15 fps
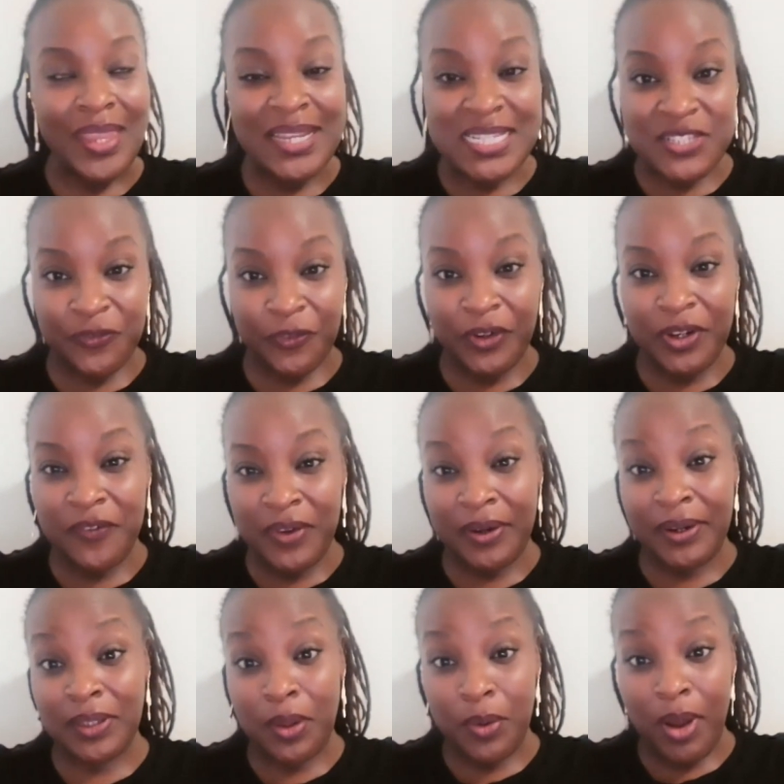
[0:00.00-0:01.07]
is free or
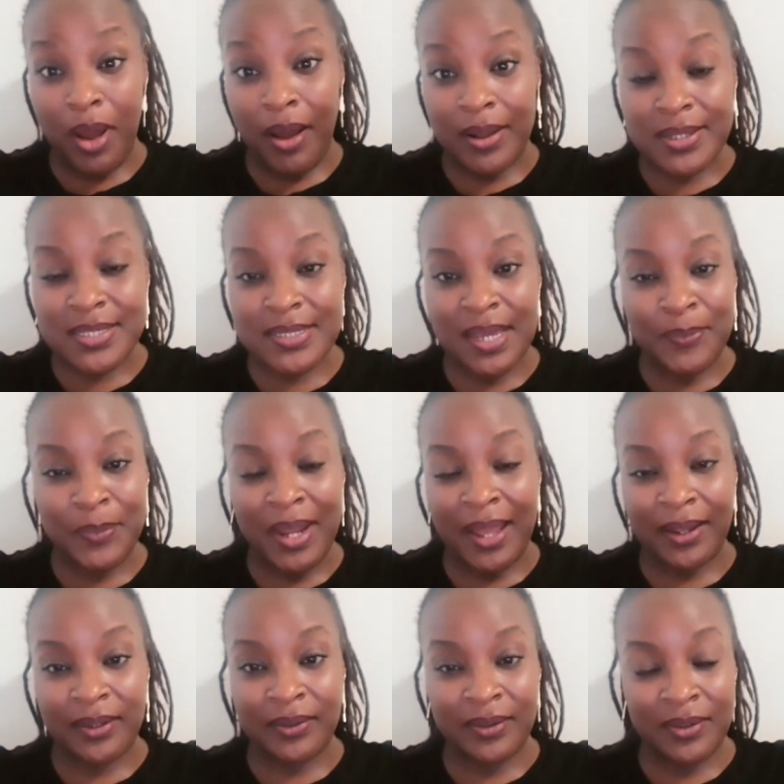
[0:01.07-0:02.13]
very low cost. I mean,
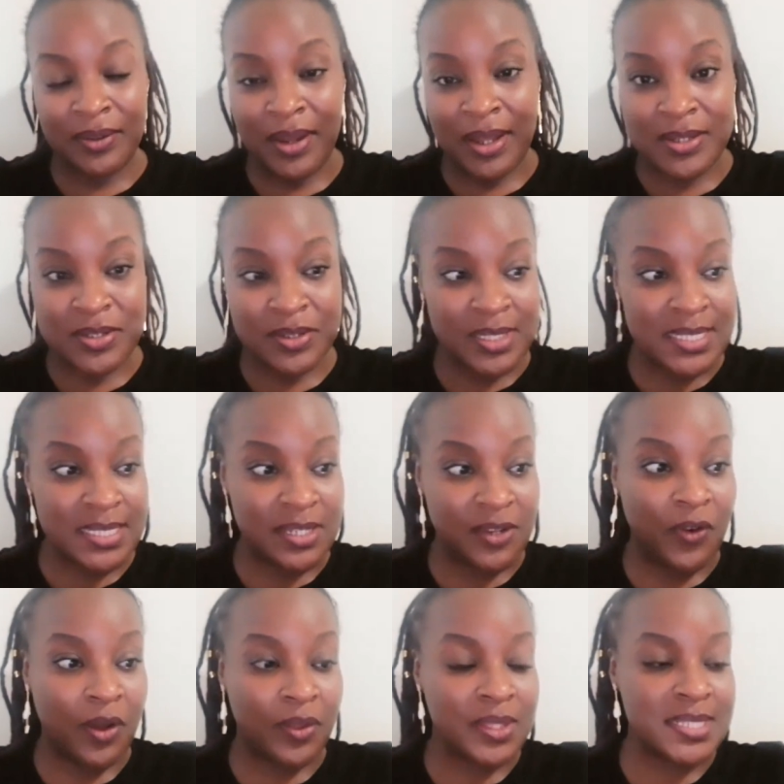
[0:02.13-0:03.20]
I do this
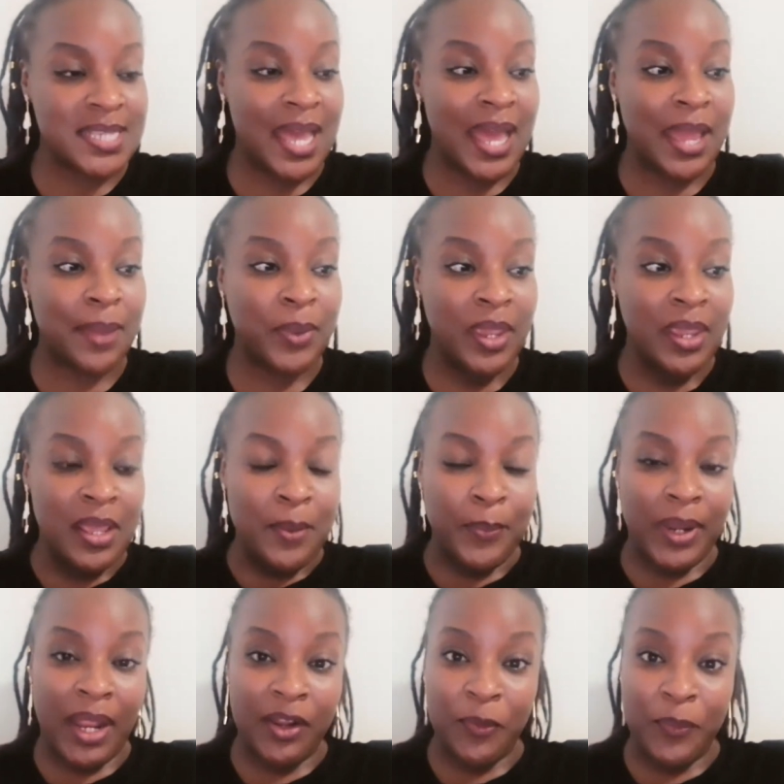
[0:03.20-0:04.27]
stuff all the time,
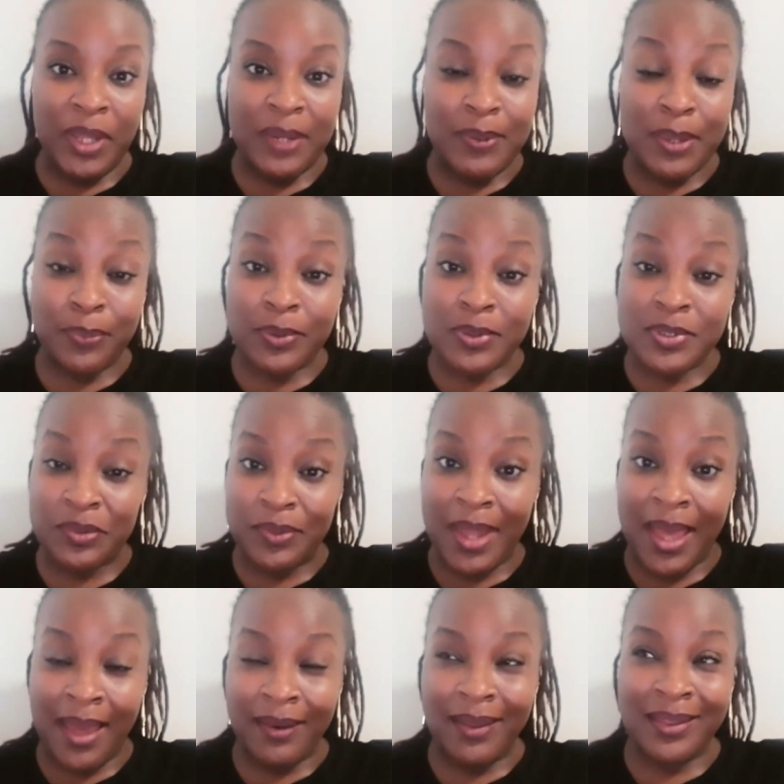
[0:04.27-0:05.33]
but I know many people do
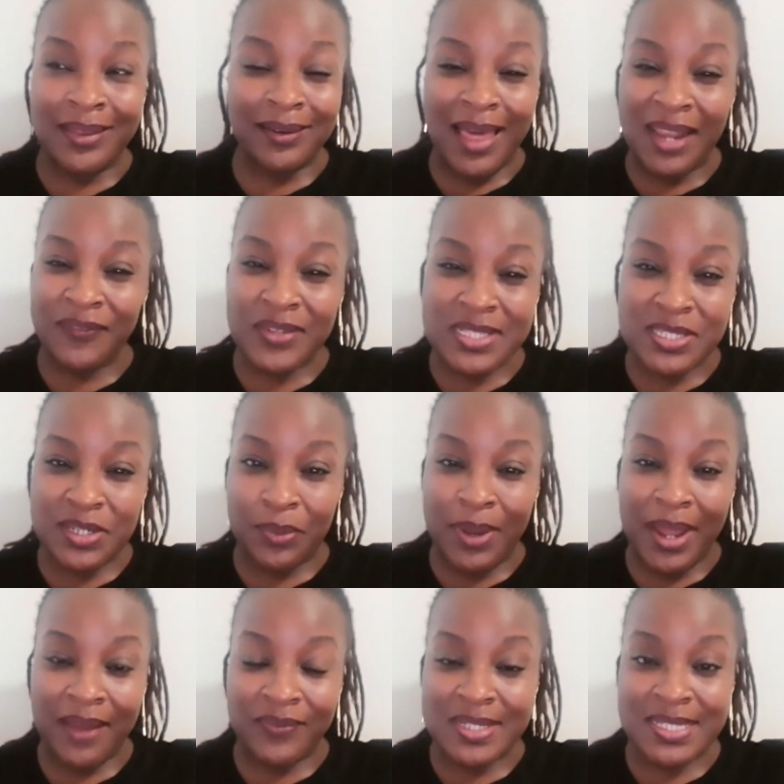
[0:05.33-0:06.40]
not, and a lot of us don't
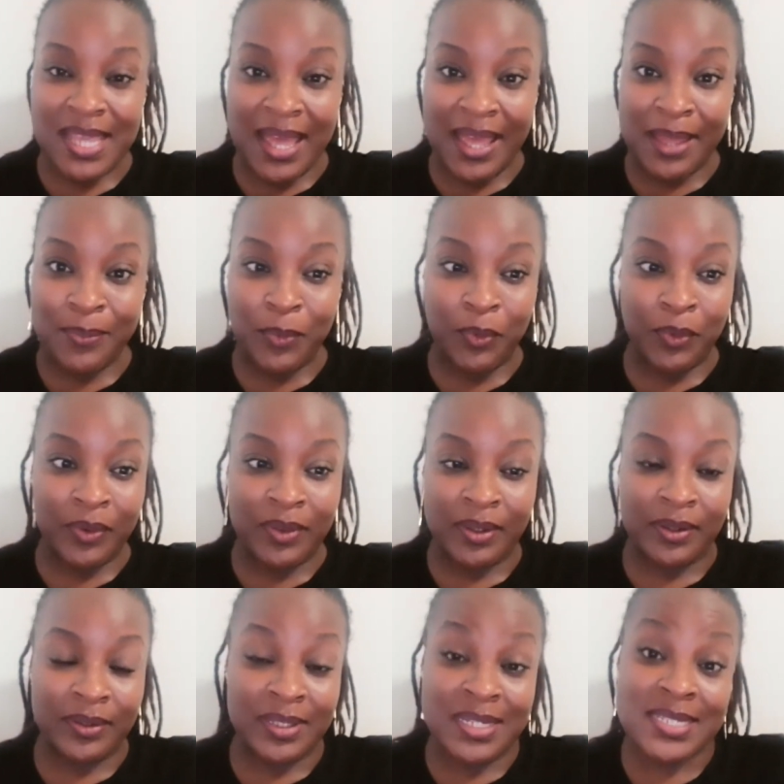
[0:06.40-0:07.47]
have the time or
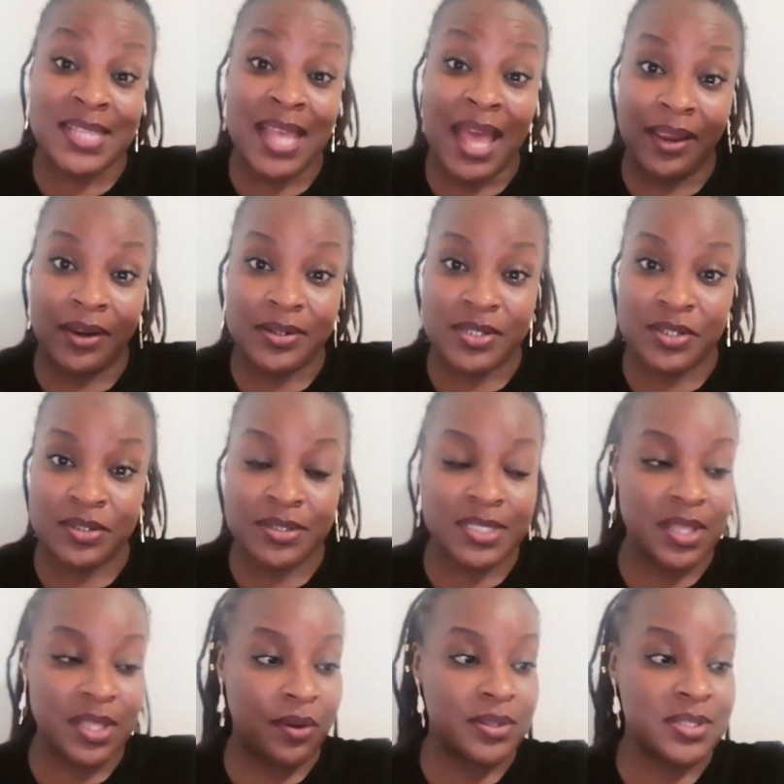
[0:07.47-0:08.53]
the desire to do
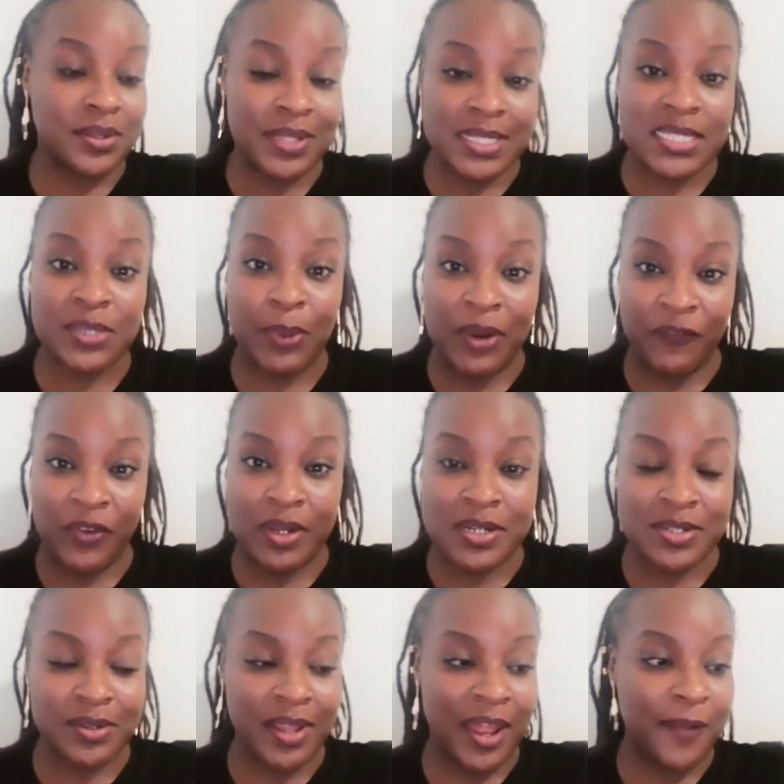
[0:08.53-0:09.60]
so. So this is a way for you to
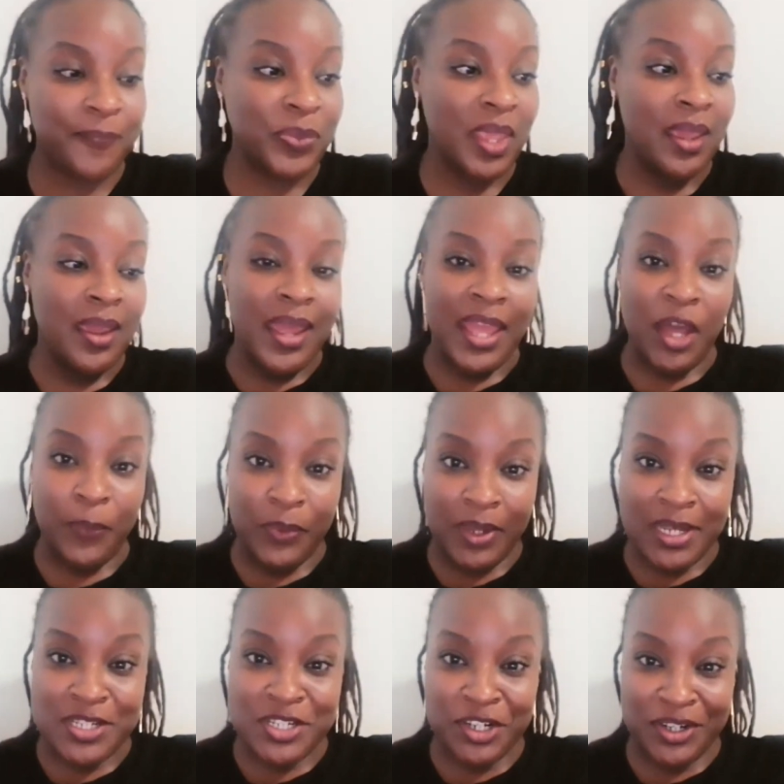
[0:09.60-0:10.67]
do that. It'll help you
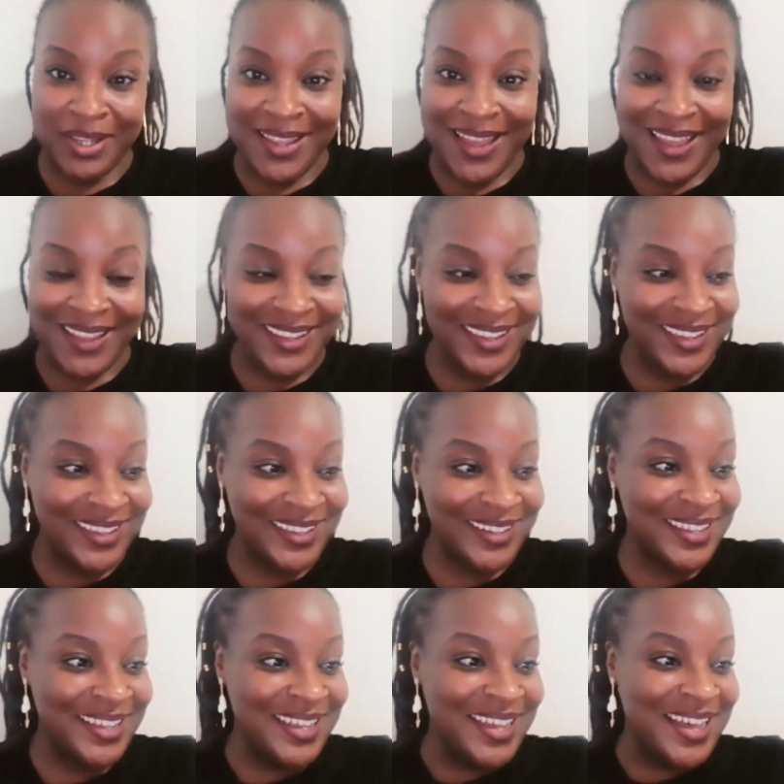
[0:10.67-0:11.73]
get your
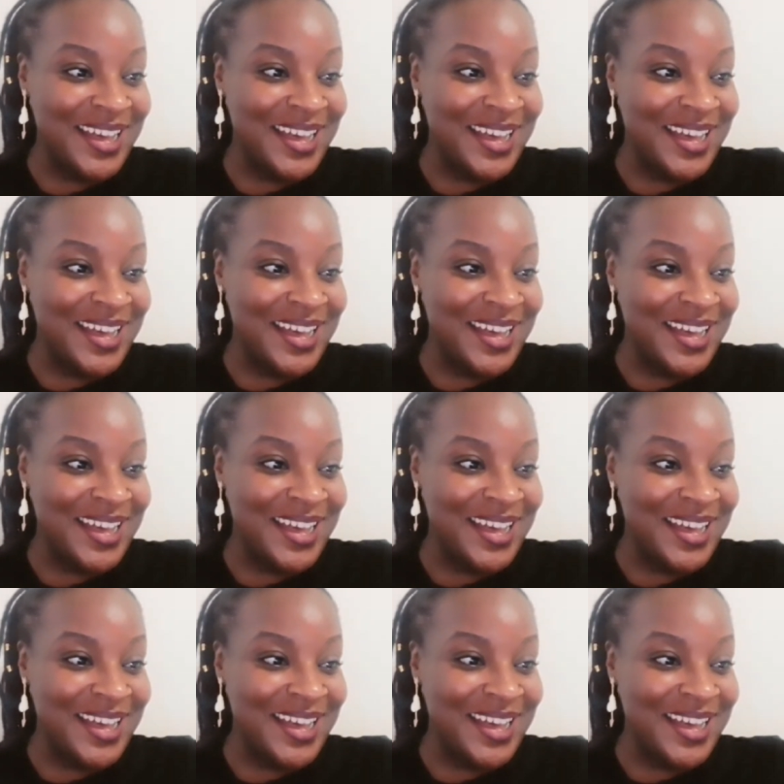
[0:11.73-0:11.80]
EIN.